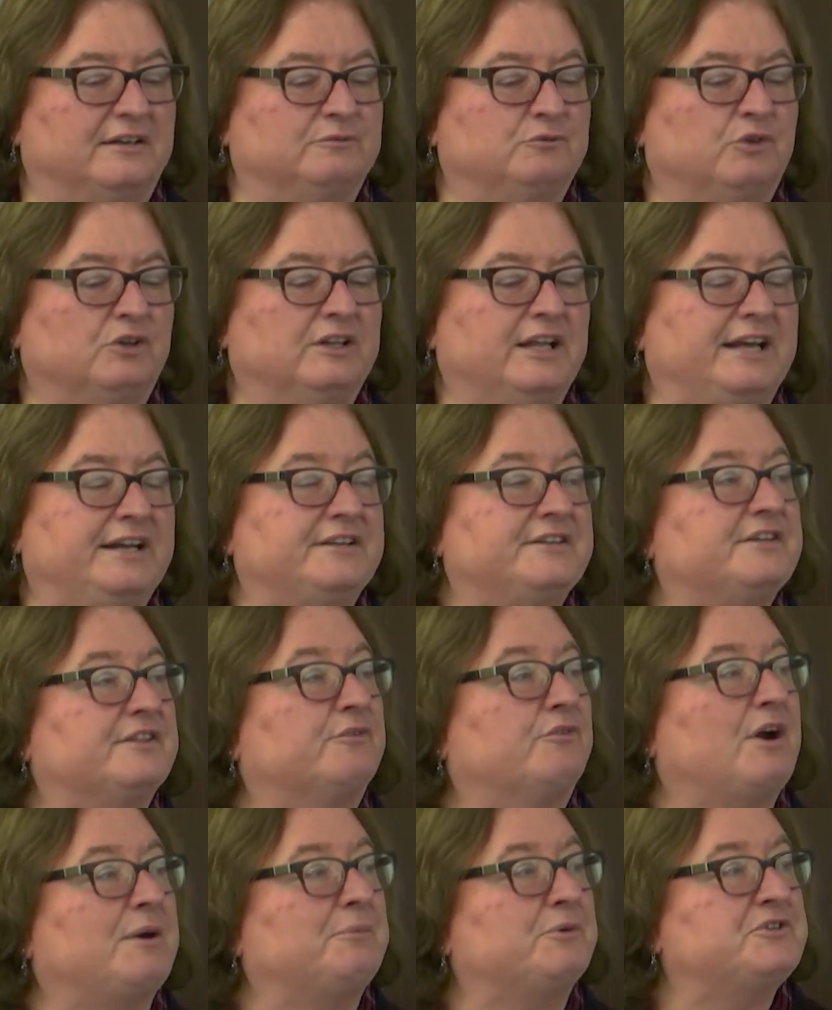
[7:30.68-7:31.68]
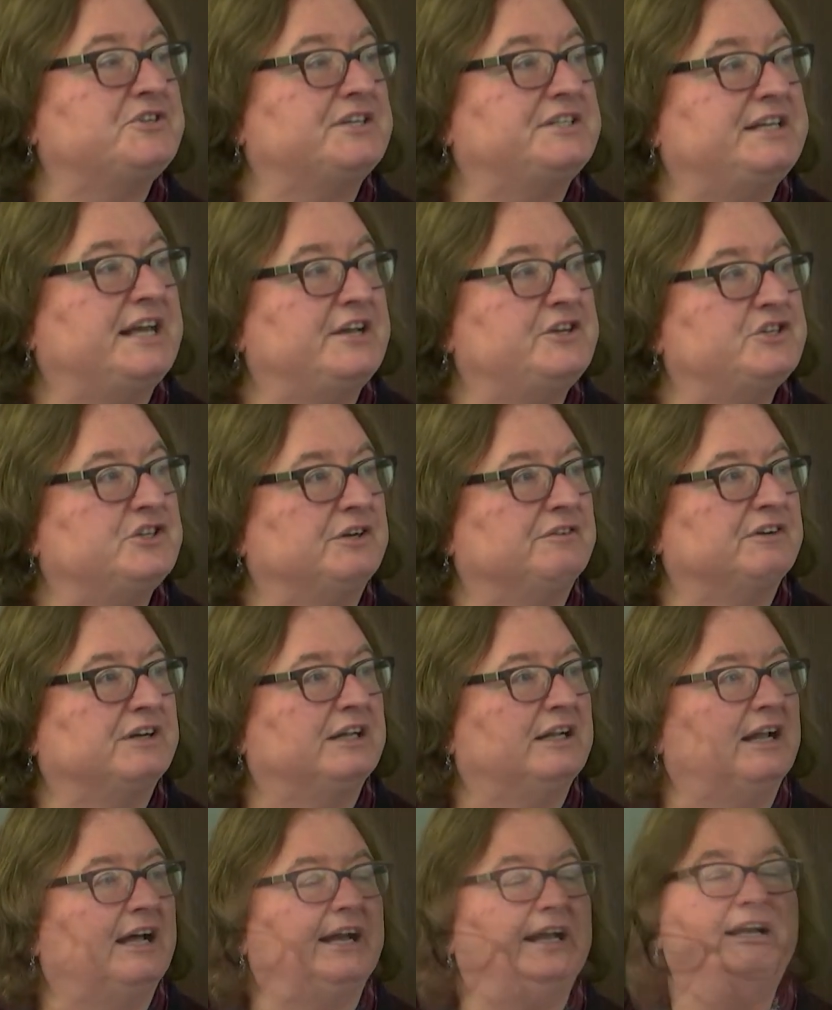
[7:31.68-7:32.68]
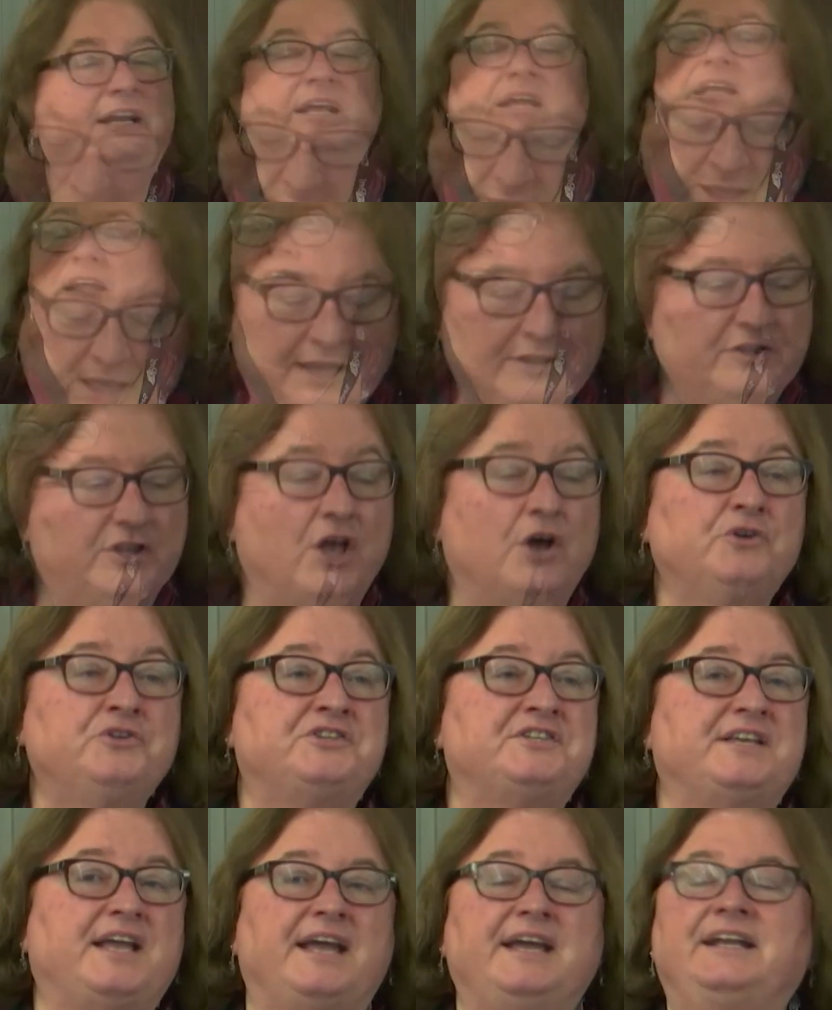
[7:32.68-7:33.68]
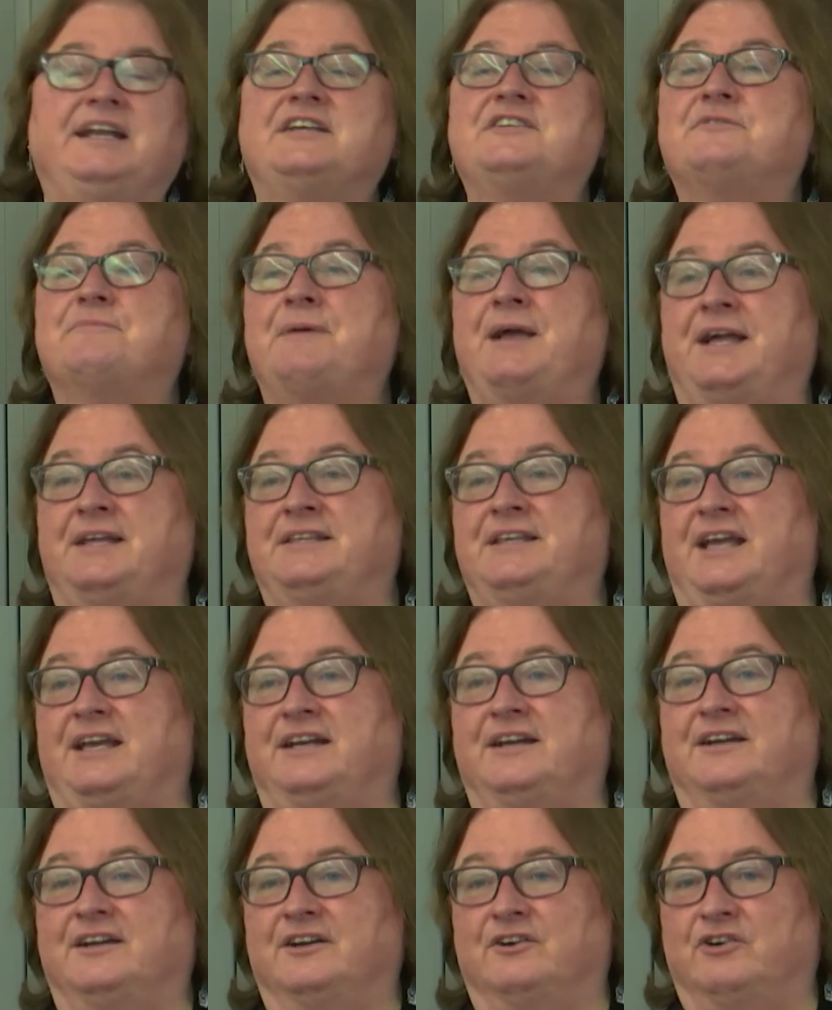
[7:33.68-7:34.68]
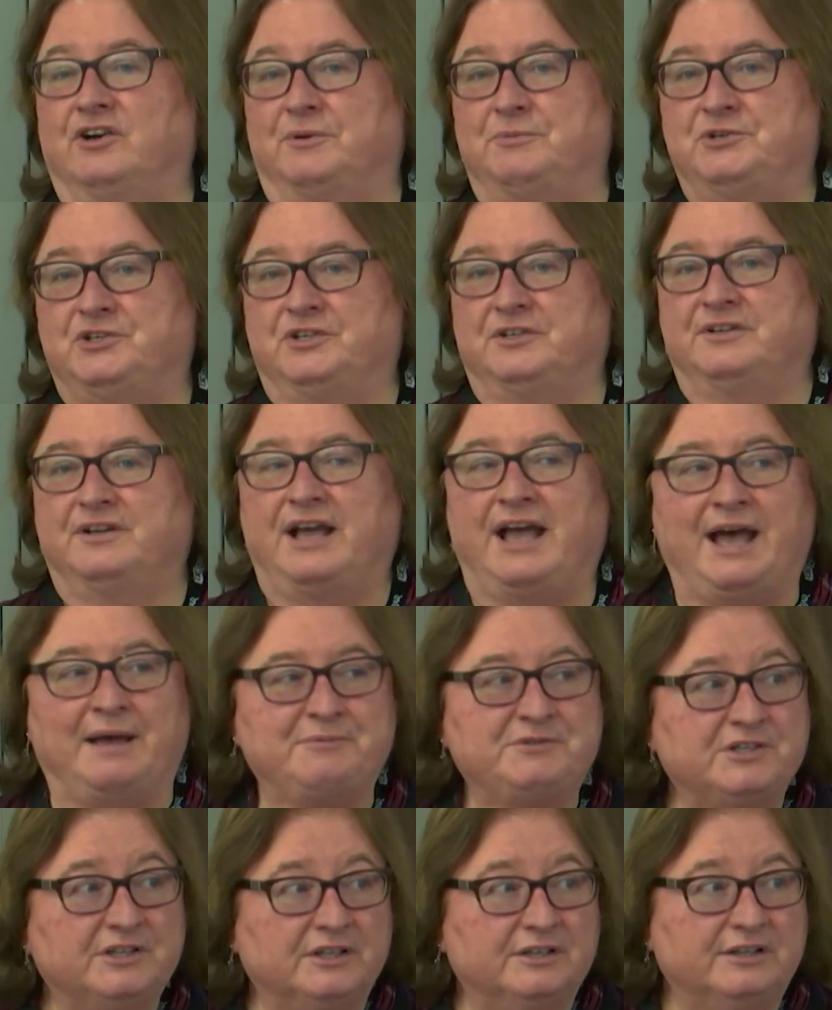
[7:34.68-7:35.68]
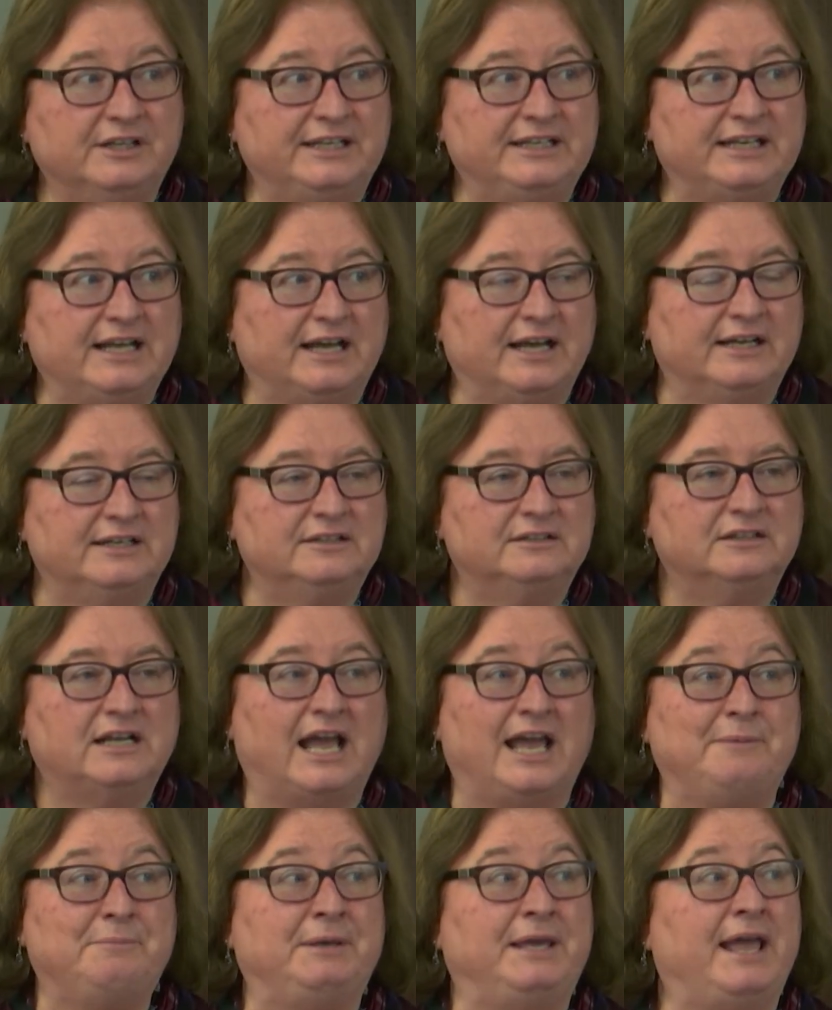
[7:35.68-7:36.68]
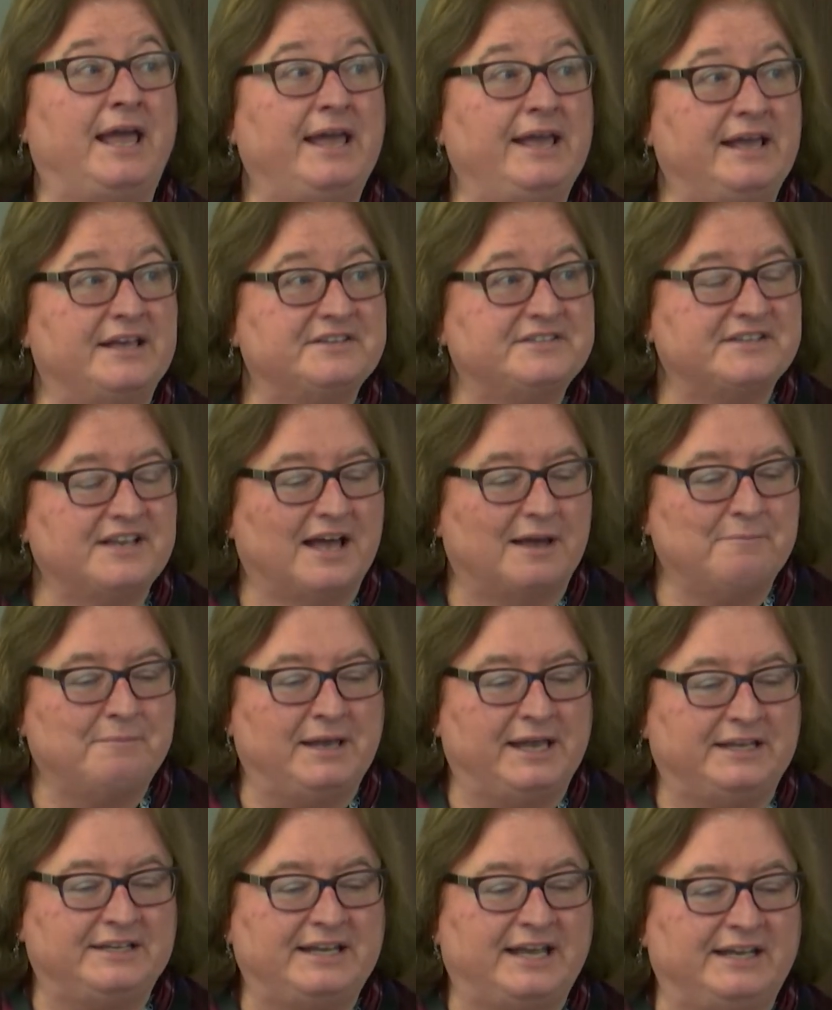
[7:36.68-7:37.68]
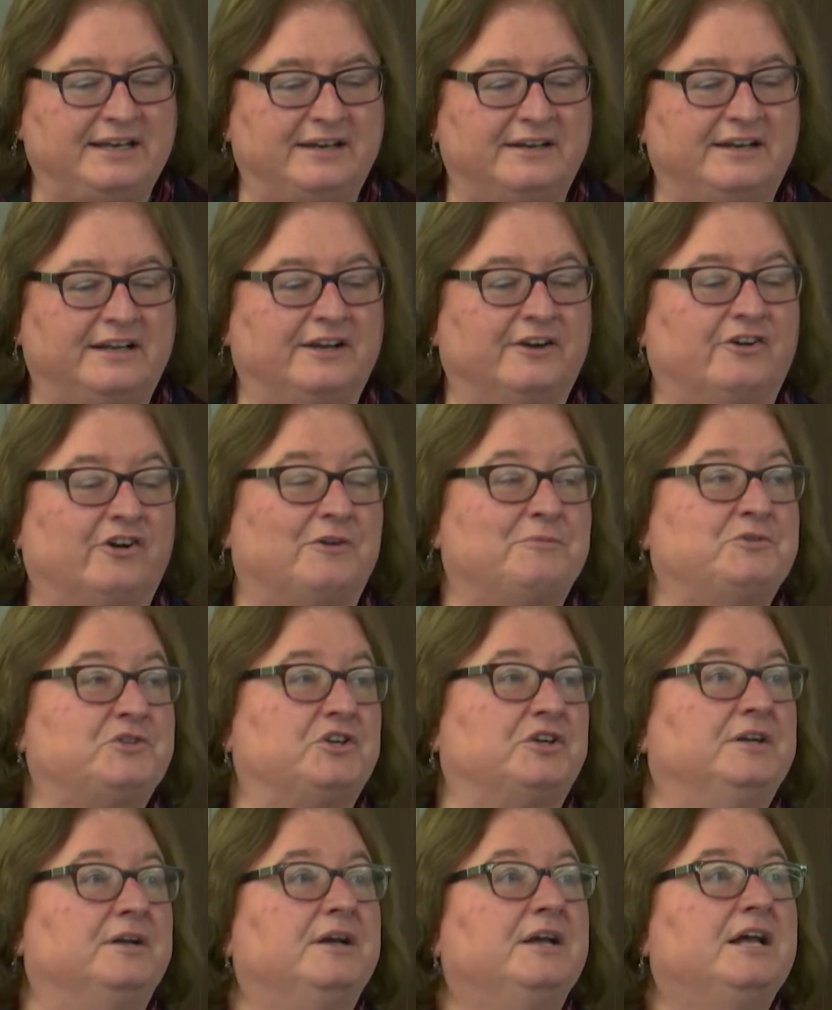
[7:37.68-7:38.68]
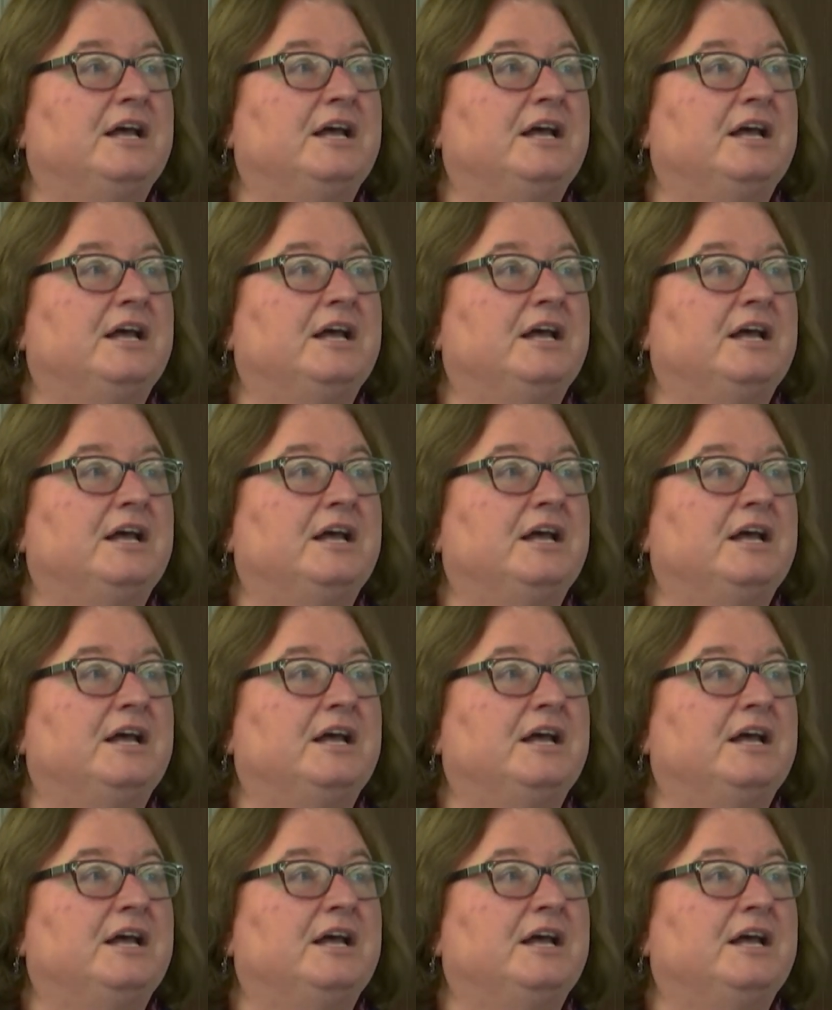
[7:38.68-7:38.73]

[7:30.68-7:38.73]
related to the representation of a client. No state has mandated encryption. Absolutely none. ABA has not mandated encryption.